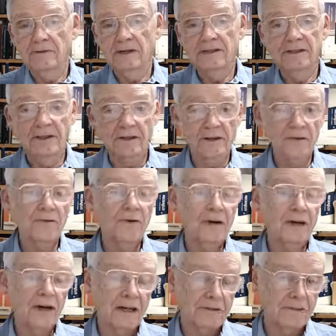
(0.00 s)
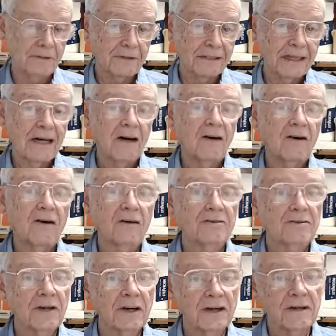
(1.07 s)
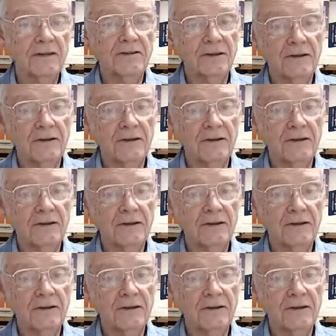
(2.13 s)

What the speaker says: because the other three Gospels all say that